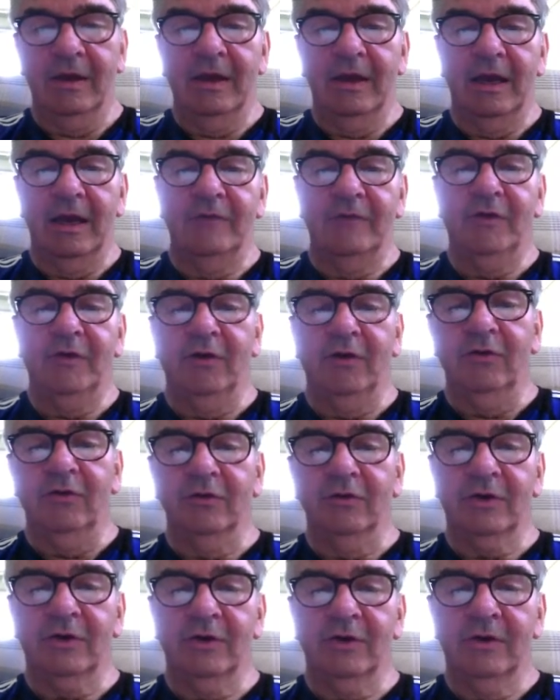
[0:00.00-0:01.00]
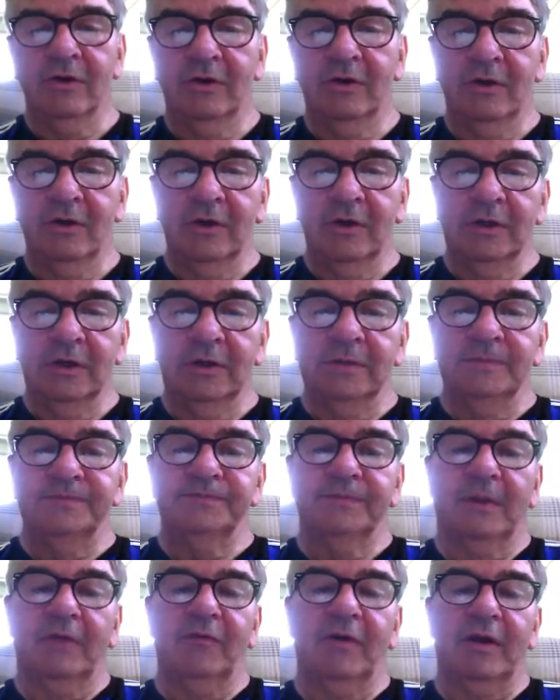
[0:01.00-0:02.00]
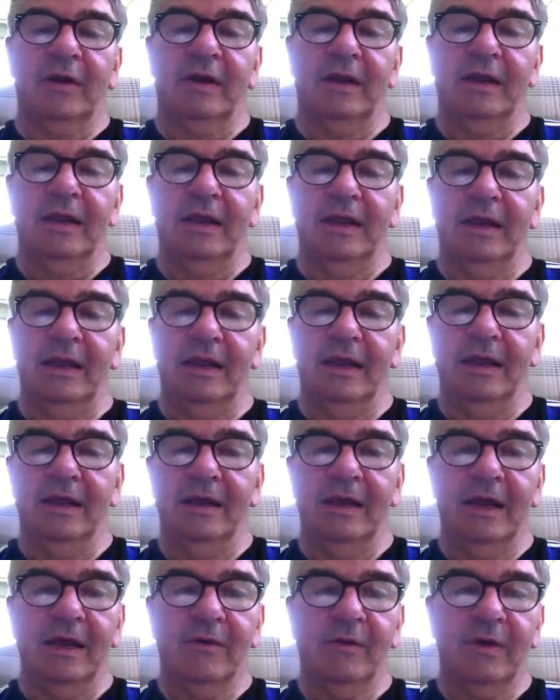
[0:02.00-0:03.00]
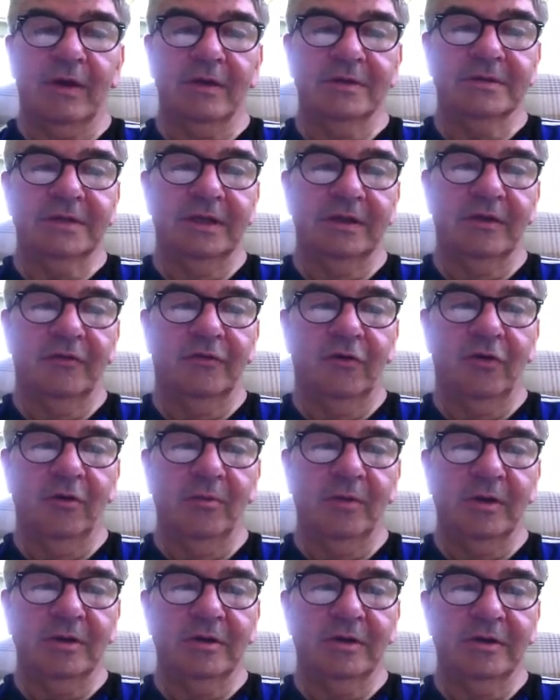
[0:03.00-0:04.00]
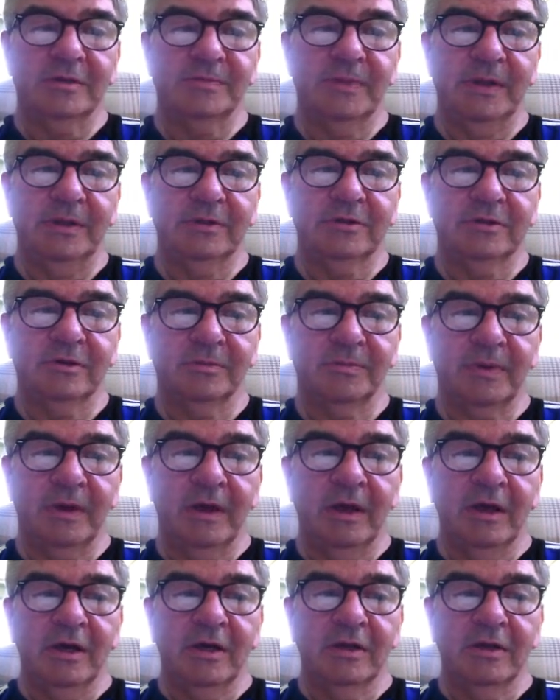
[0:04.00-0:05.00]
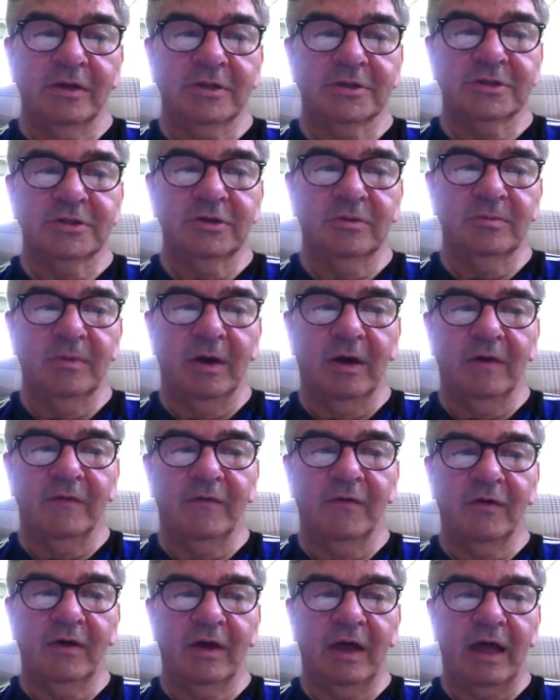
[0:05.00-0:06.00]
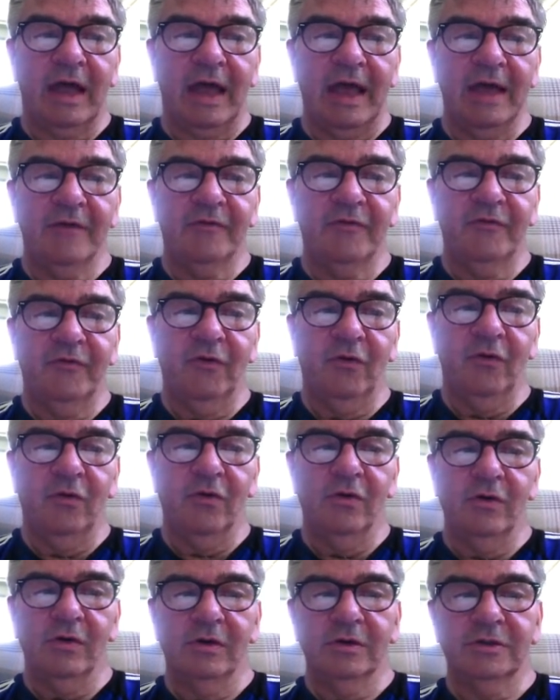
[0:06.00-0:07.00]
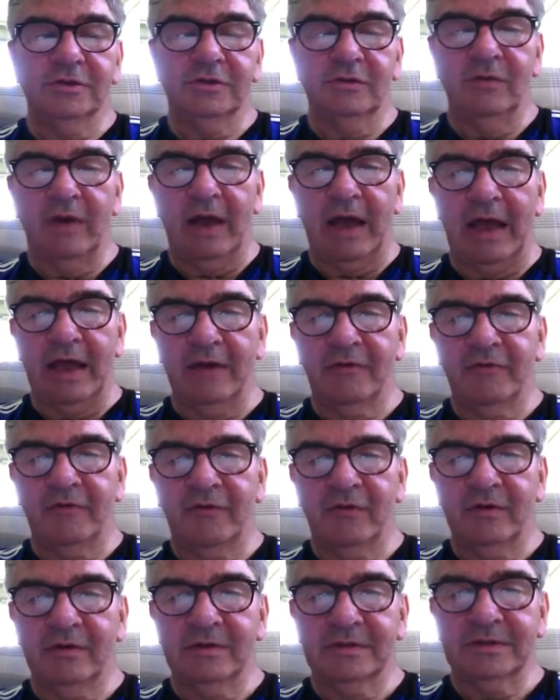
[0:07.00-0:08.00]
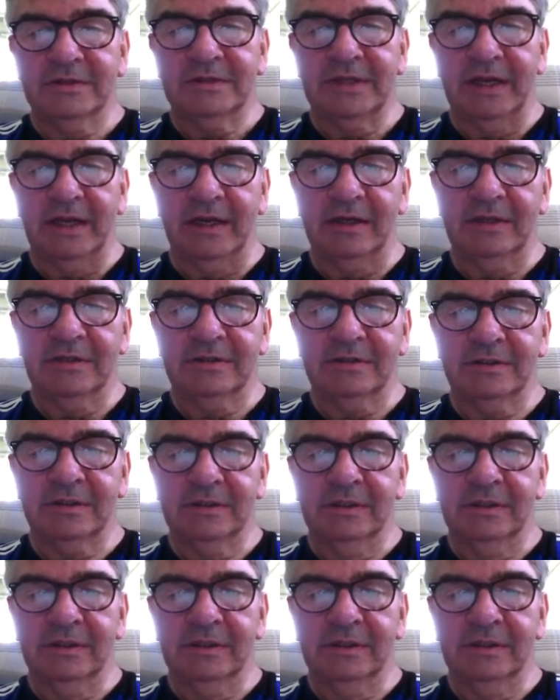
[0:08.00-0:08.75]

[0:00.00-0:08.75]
If you look, if I click in here now, we can see the formula is built up, the sum of F4 to F6.